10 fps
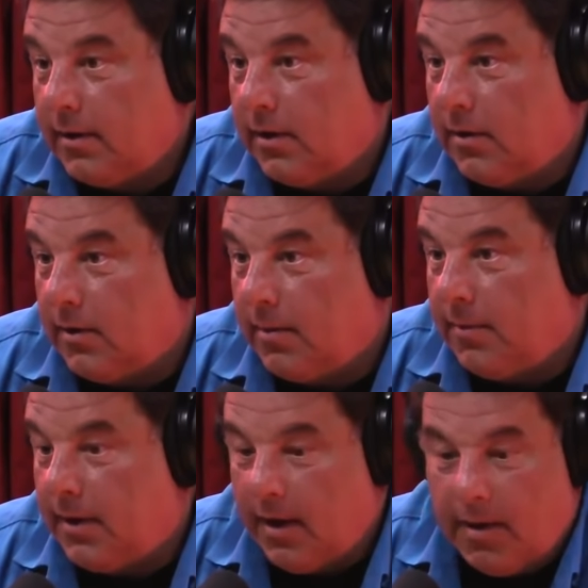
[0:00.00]
you know what i
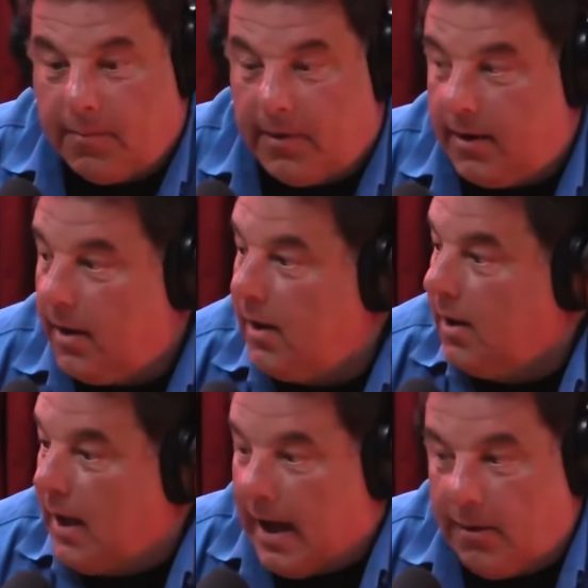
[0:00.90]
mean but
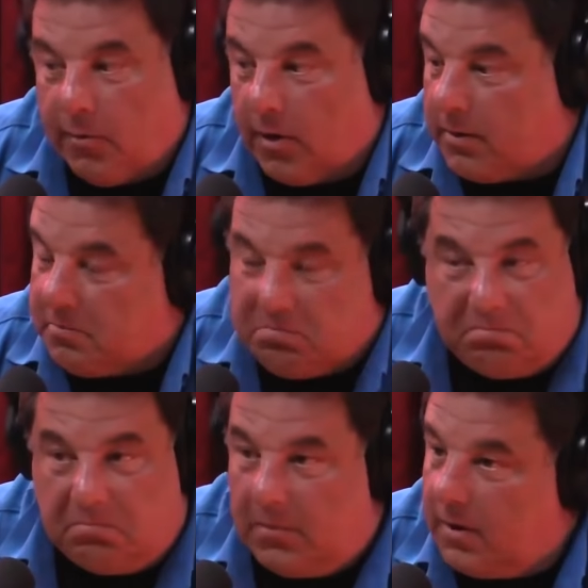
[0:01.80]
i worked
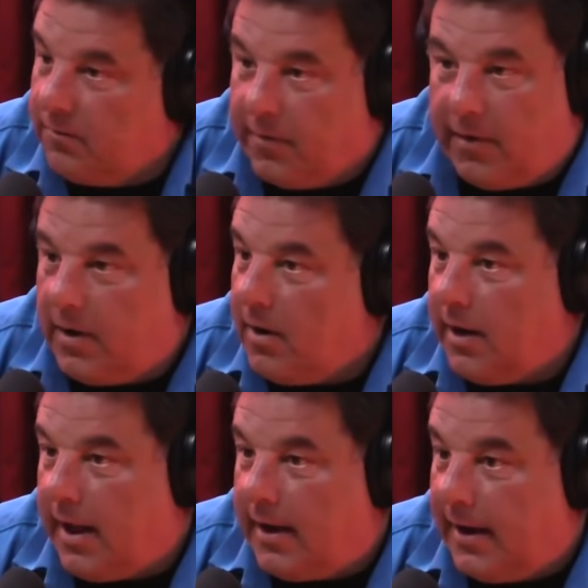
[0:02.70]
very hard at it.